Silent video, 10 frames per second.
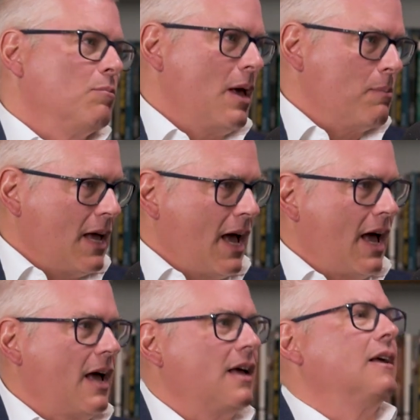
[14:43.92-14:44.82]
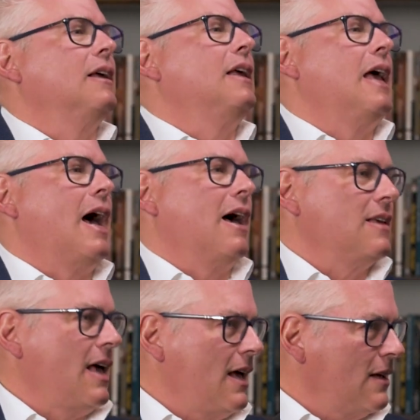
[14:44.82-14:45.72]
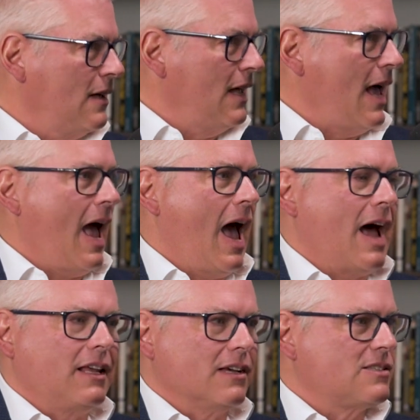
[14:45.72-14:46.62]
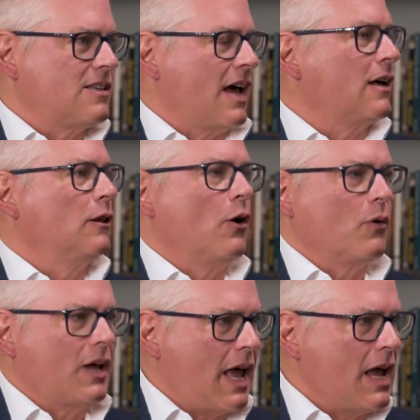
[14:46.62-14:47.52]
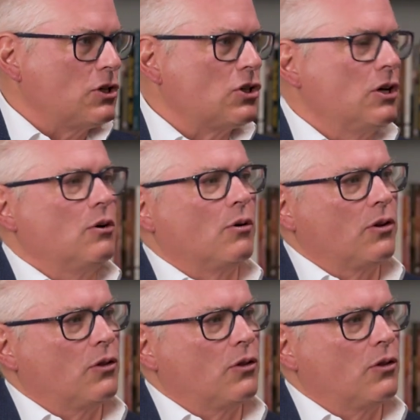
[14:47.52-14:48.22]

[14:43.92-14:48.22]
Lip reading: Complementary to what you already have. Adding a second location or a